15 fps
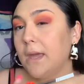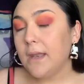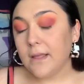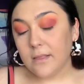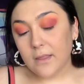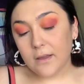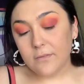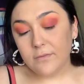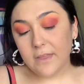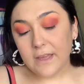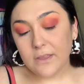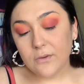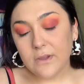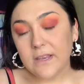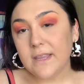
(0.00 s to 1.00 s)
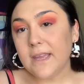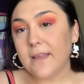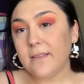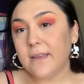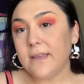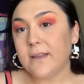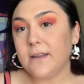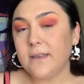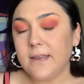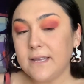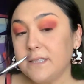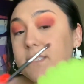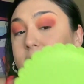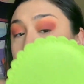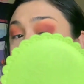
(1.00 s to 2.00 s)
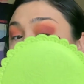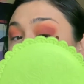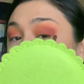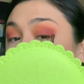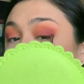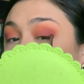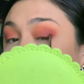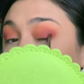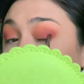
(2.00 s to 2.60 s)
I love that you can get like a nice summery look with